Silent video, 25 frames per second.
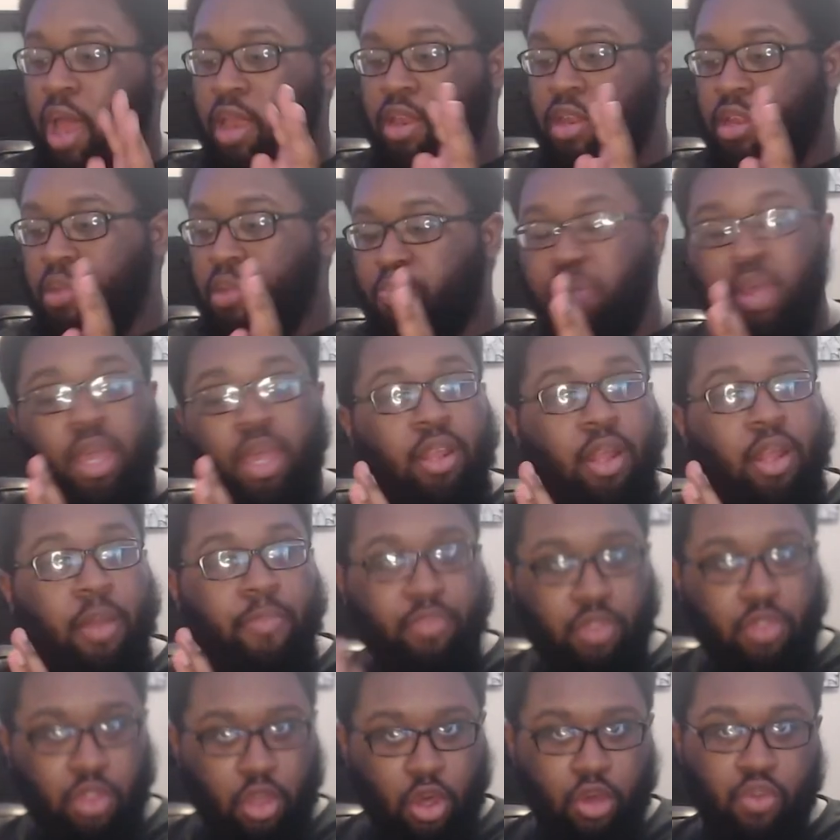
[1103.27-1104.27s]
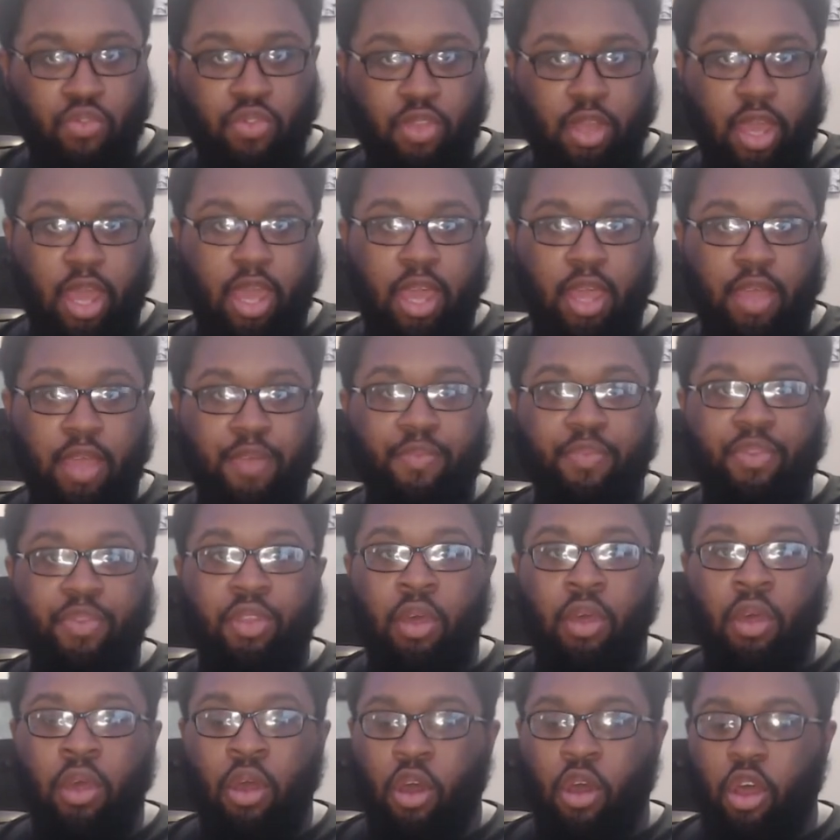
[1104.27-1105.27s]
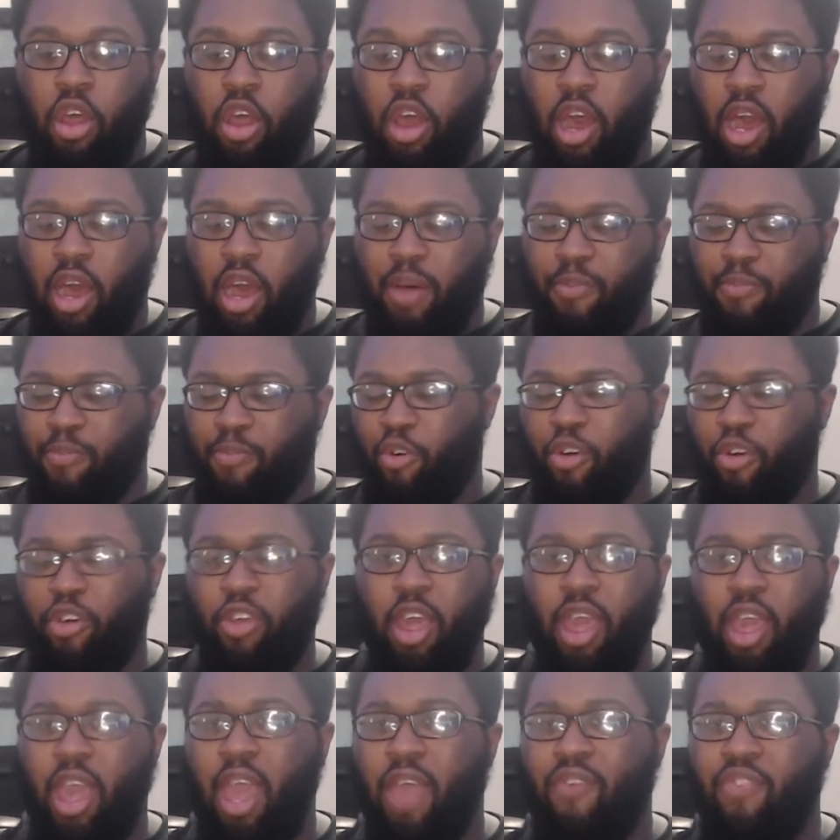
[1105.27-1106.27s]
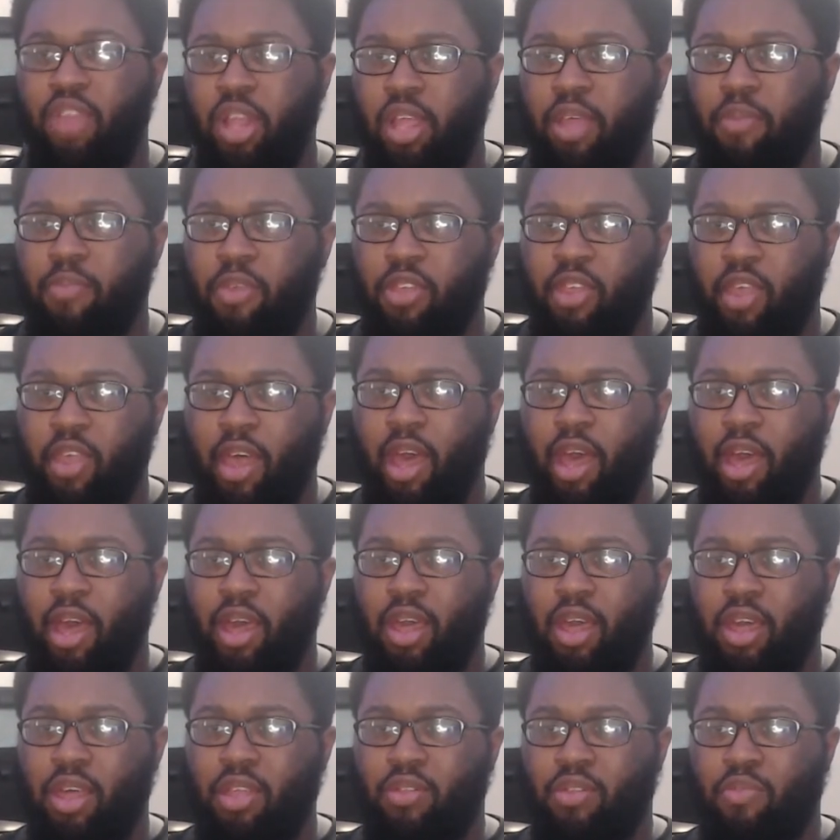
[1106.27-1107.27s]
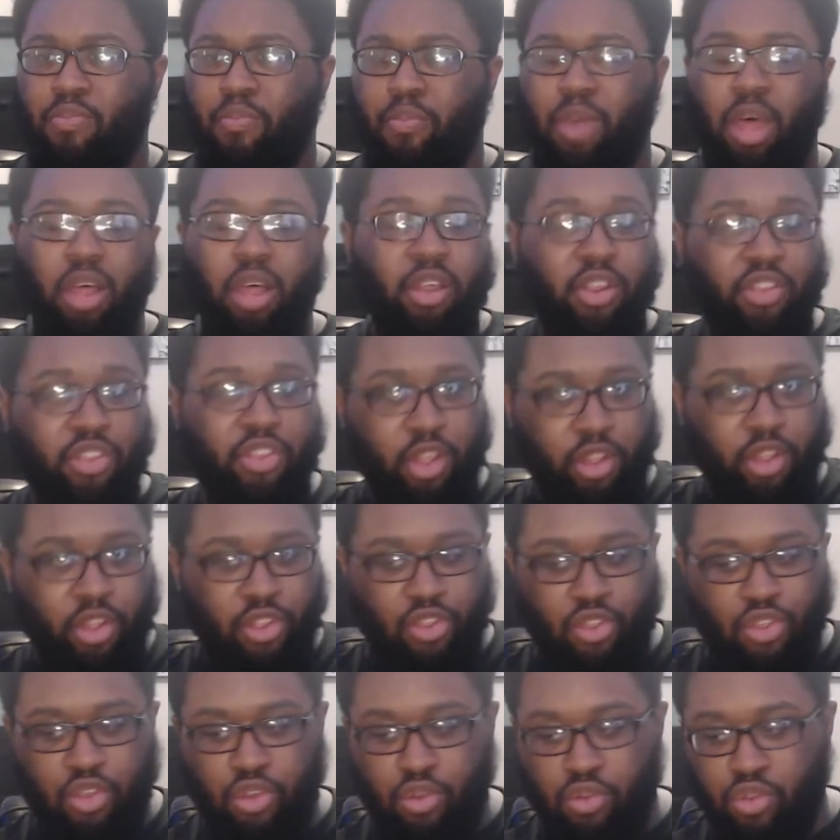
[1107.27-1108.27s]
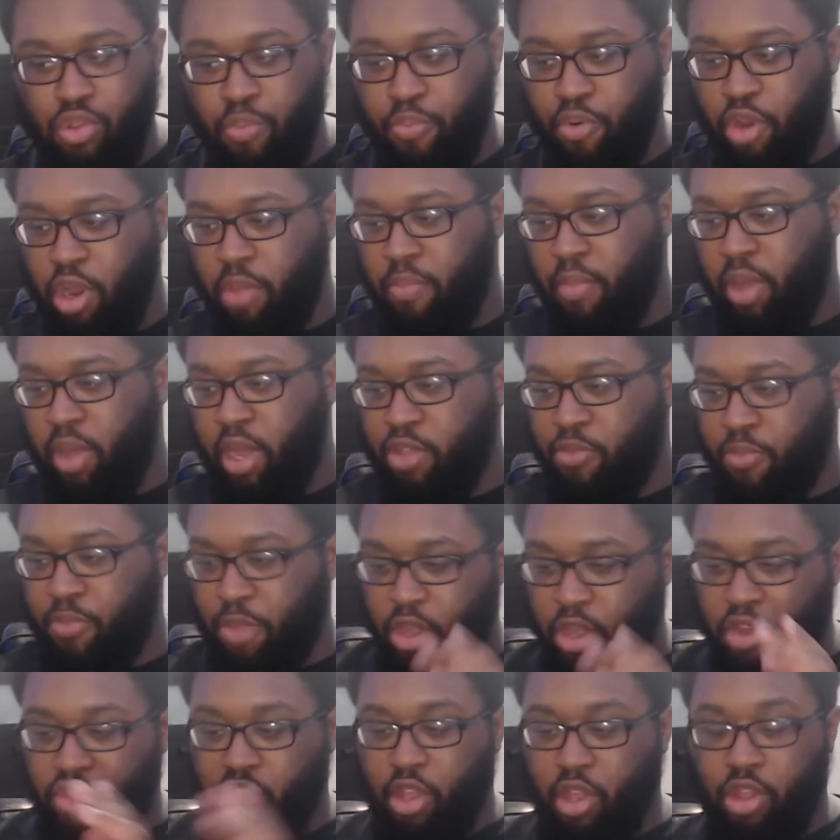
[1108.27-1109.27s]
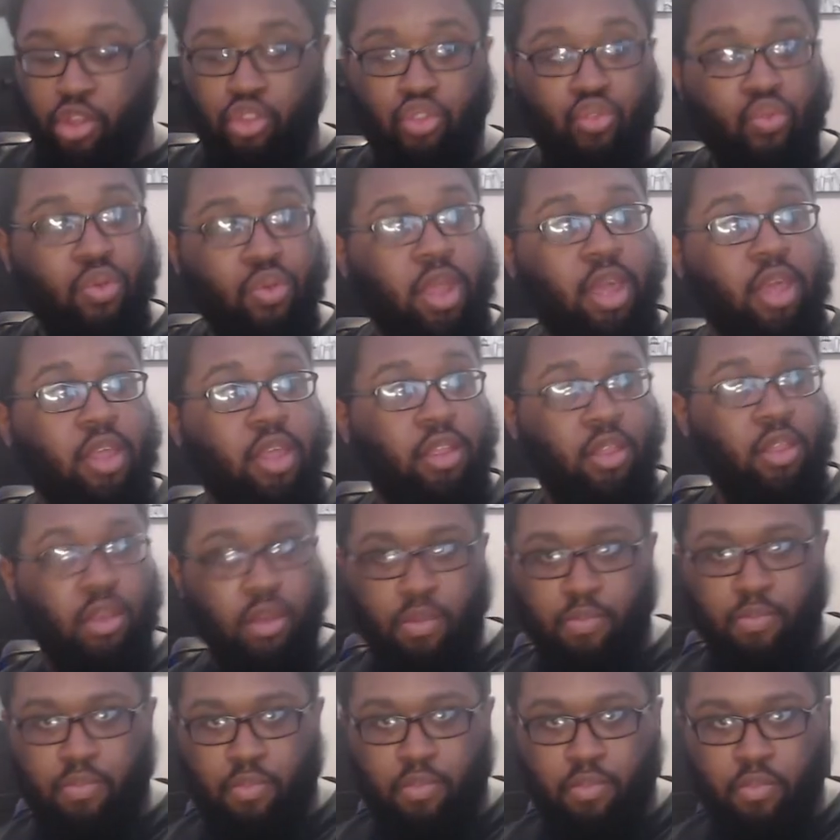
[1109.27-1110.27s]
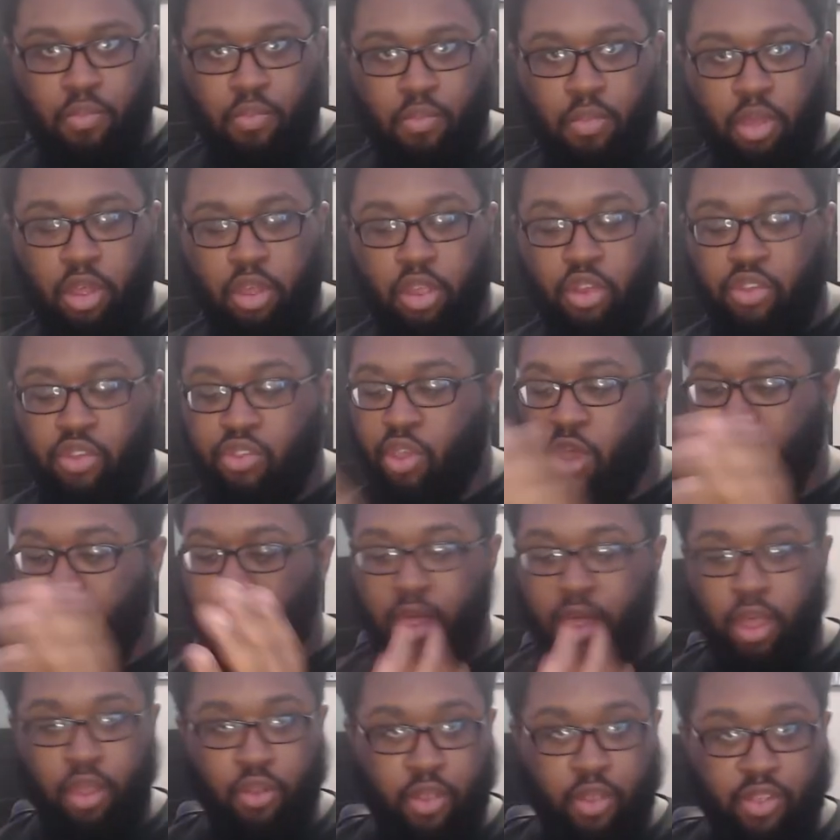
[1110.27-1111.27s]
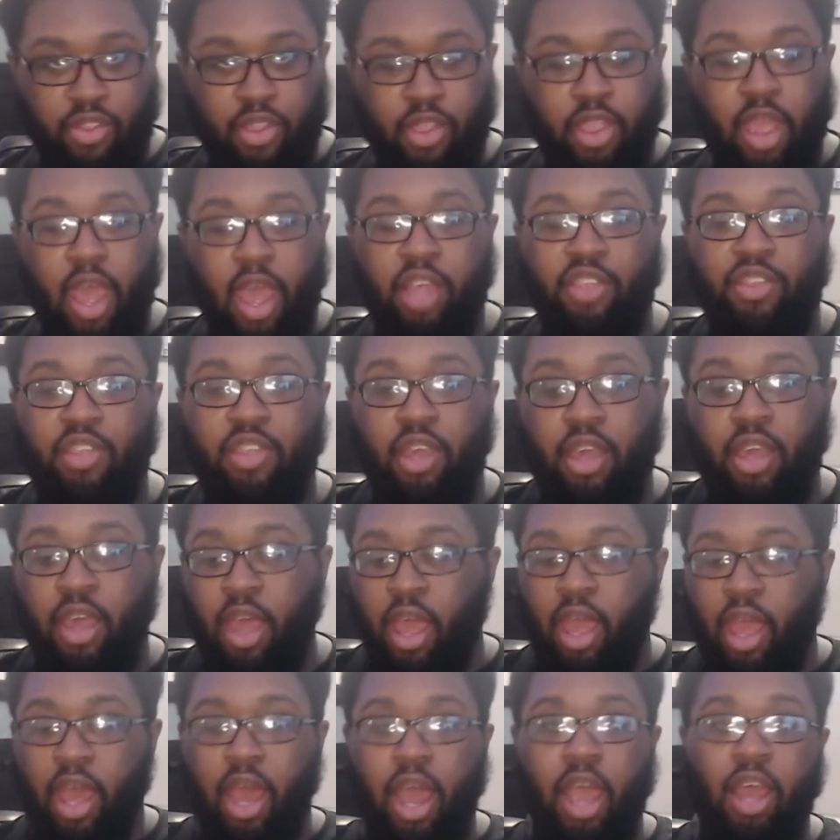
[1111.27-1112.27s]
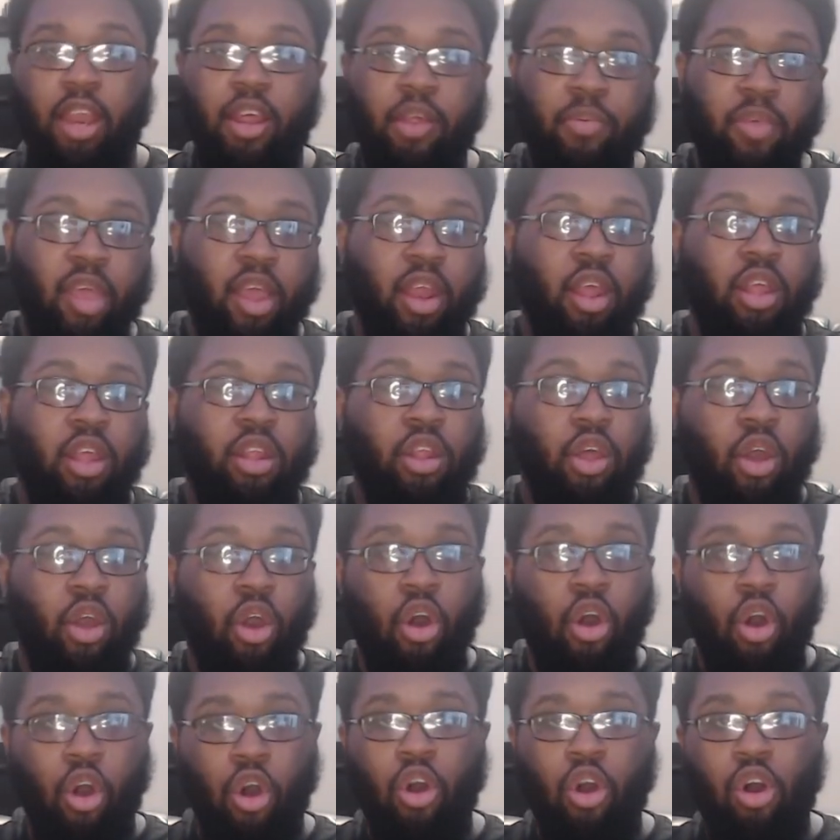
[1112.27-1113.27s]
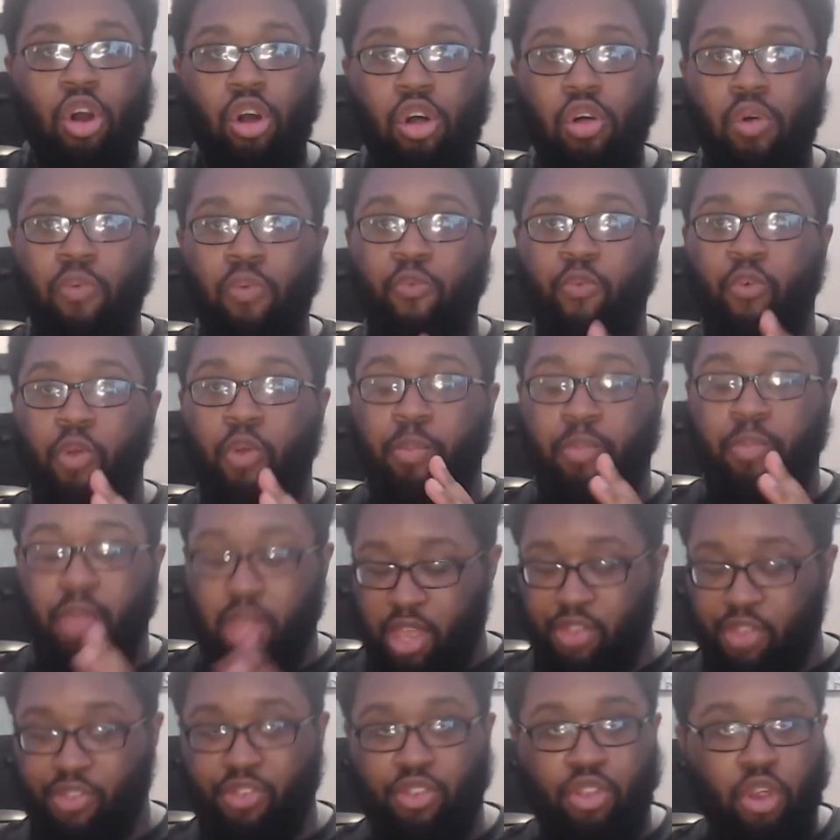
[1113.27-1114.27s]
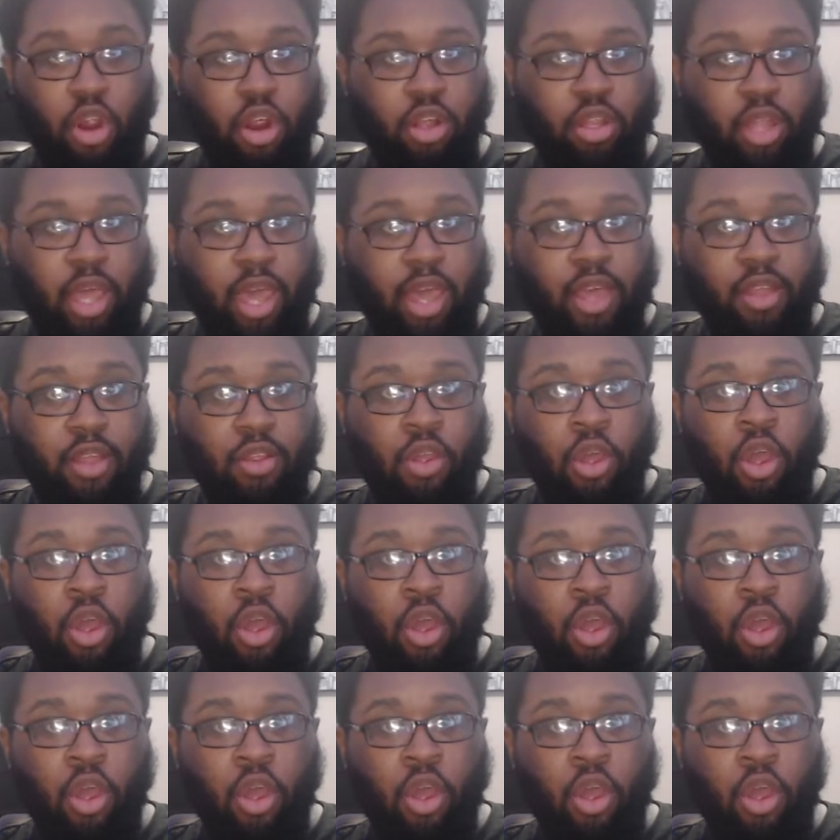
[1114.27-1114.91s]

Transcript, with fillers: I ended up picking up those games um, okay, everything besides Metal Gear Solid 2. So pretty much Metal Gear Solid 3, the Metal Gear Solid and Crazy Taxi. I ended up getting it all from East Starland,